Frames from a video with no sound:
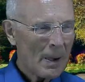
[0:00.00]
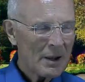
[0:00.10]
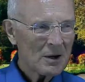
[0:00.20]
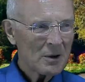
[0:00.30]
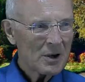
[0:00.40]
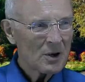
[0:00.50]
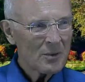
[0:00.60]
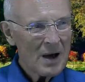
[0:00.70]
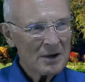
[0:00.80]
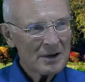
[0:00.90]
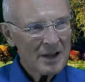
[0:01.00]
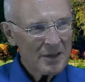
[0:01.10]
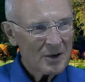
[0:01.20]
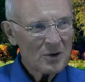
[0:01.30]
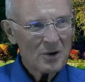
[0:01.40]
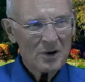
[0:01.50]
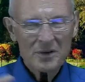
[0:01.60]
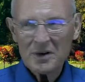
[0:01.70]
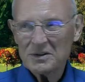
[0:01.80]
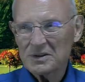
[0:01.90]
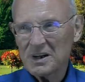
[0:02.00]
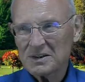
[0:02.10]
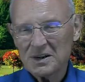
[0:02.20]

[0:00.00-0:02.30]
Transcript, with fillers: you know, you go around another corner and there's this,